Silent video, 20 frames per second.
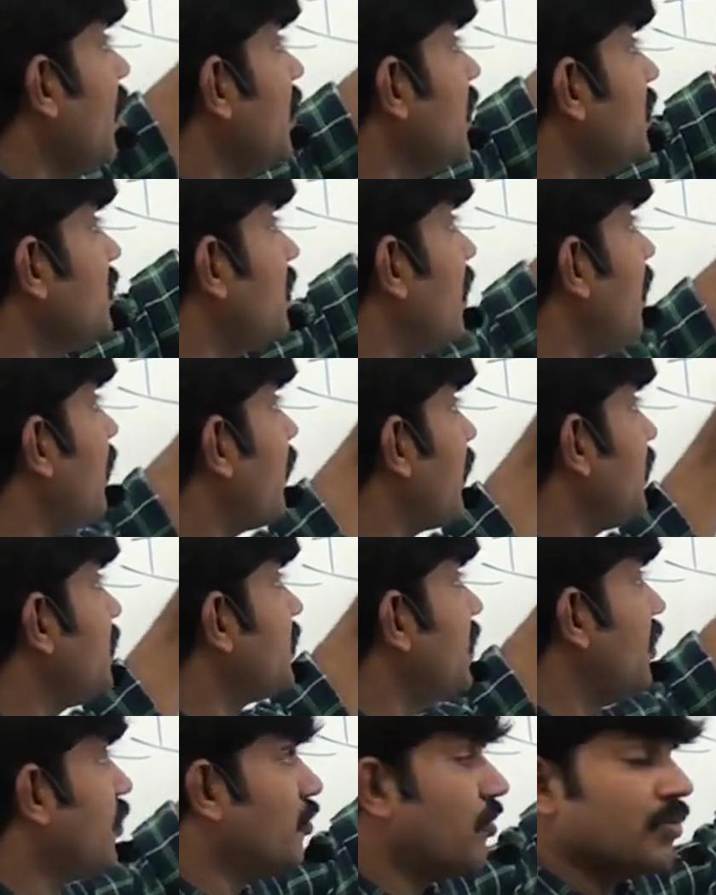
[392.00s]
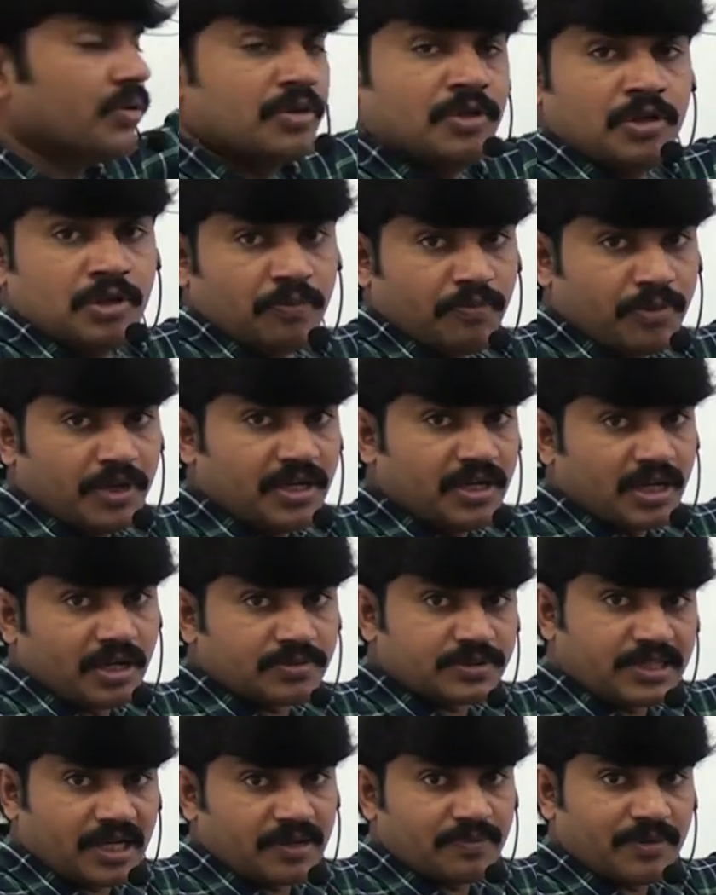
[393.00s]
is not risky code. Printf
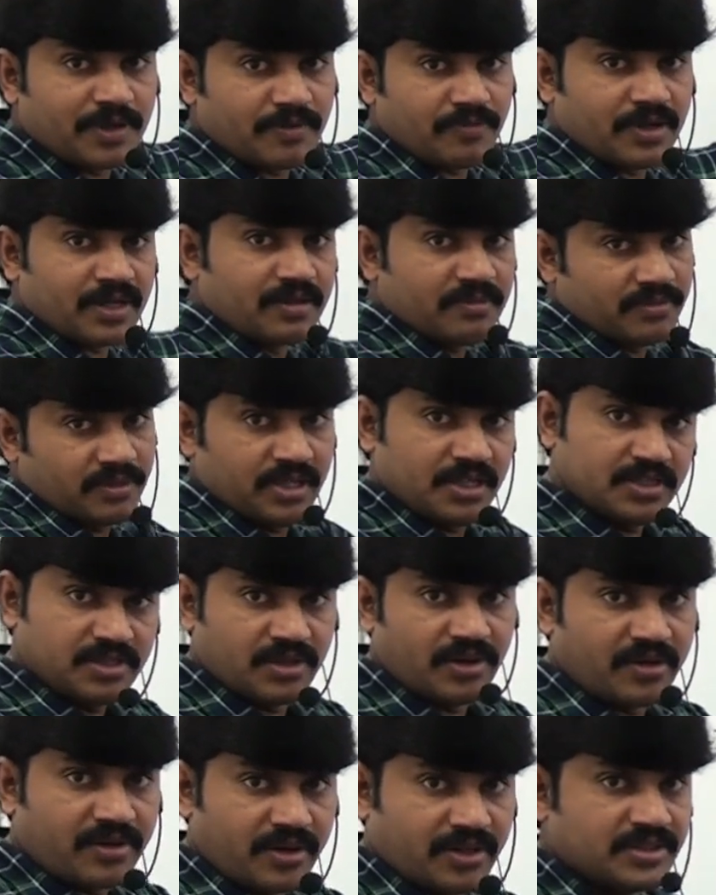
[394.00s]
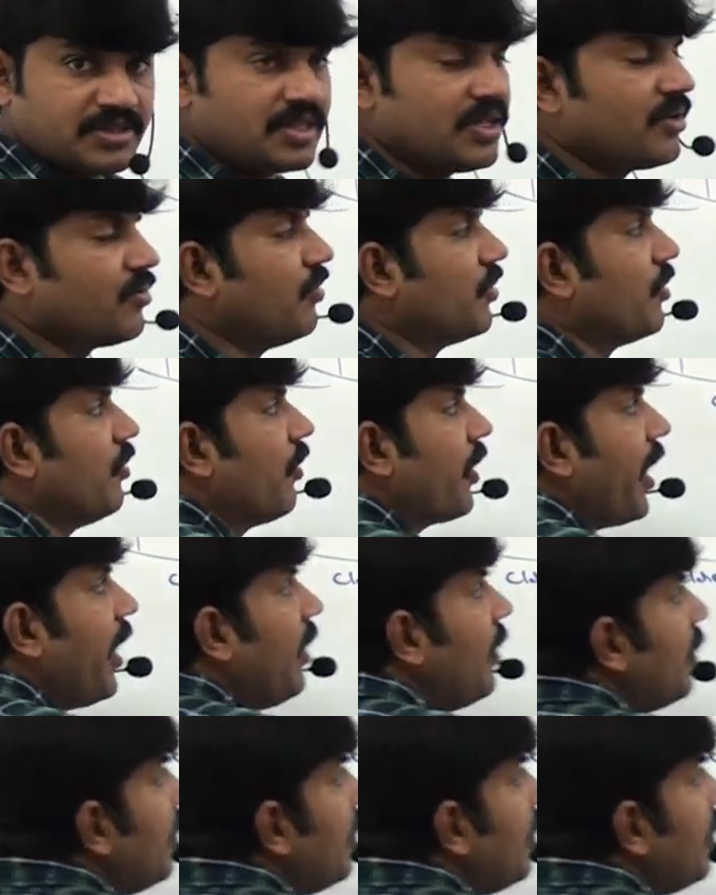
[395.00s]
statement 1 is not risky code. Okay,